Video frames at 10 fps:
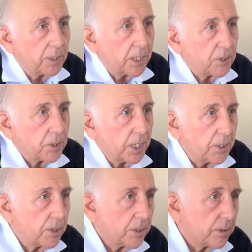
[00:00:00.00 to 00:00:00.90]
in the
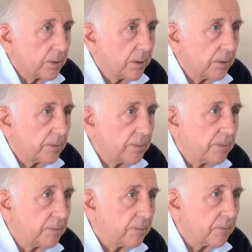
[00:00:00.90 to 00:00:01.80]
education of
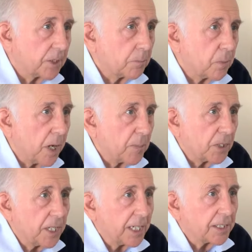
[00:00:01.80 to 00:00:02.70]
what proper
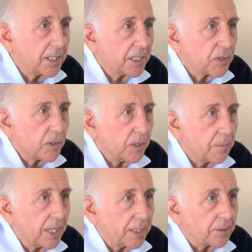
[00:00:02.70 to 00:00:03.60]
gardening is all
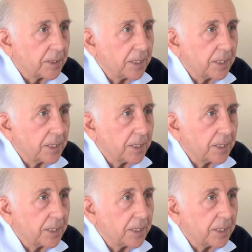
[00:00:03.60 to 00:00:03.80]
about.